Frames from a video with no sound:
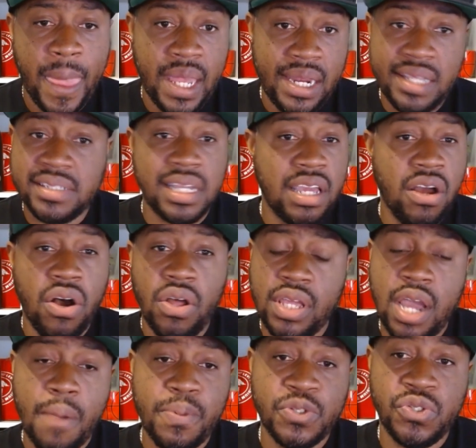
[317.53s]
and he's going to get all
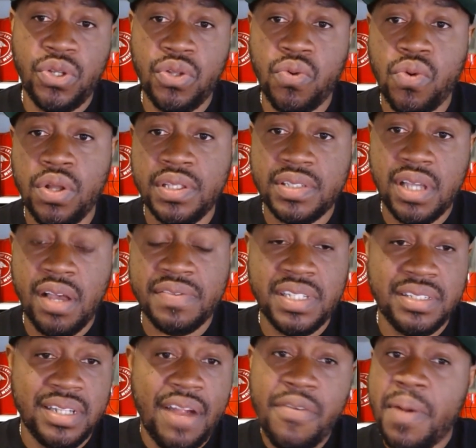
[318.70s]
the opportunity in the world this
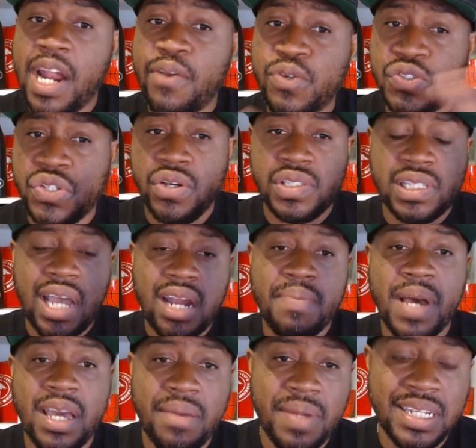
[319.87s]
offseason. Everybody was so excited
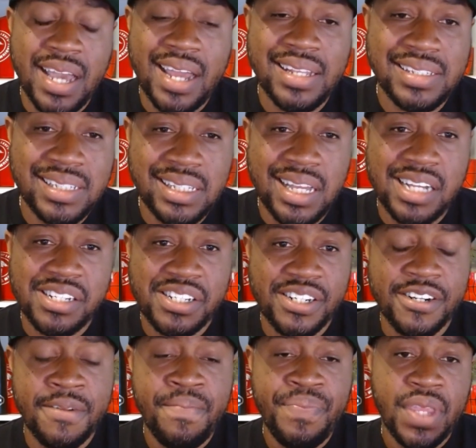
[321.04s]
about him in Dynasty last
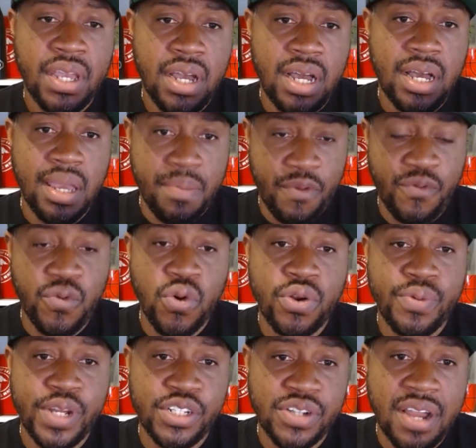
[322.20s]
year uh, and before
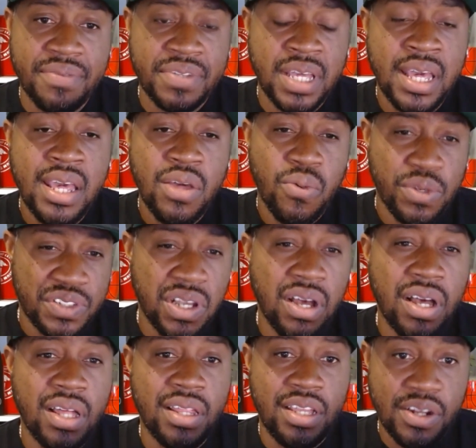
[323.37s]
in redraft. We
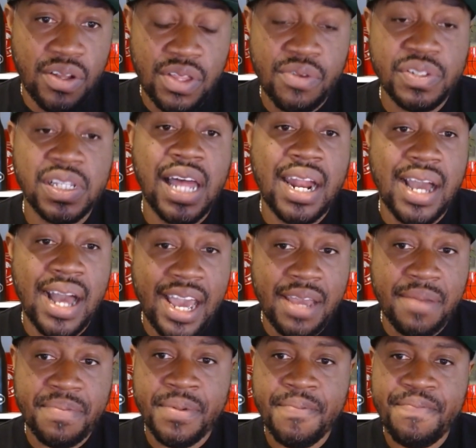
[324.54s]
saw, you know, there was a lot of
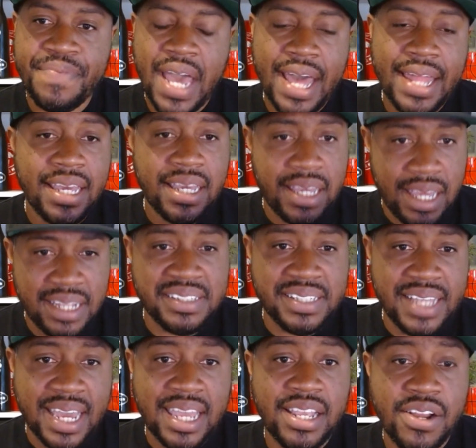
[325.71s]
hype. I think in his
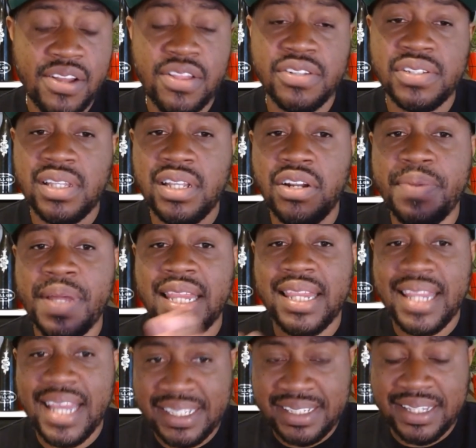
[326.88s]
second year, there's a little bit
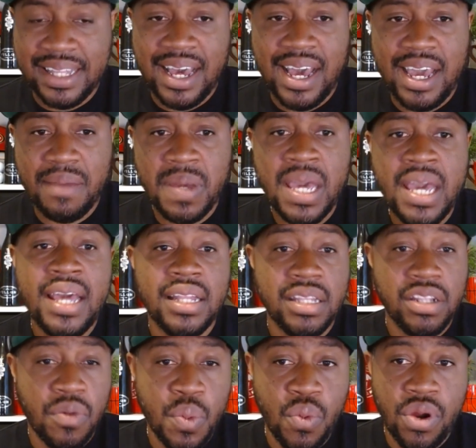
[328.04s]
less of the hype, a
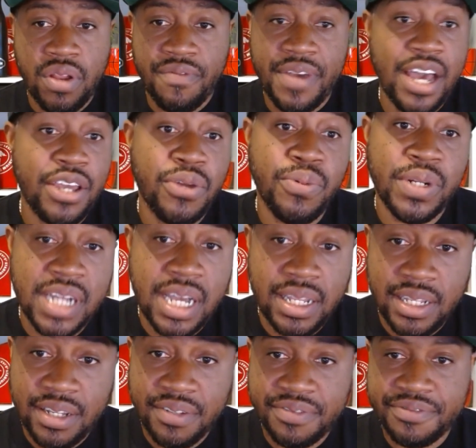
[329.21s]
little bit more of the value, which I
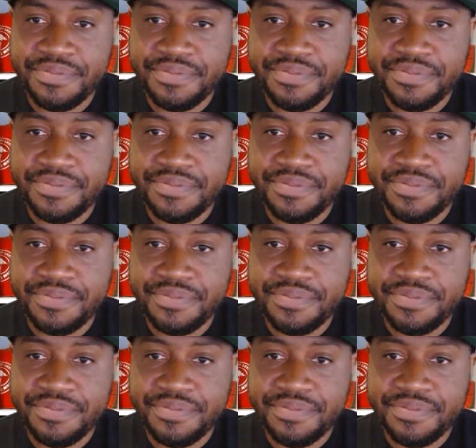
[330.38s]
love.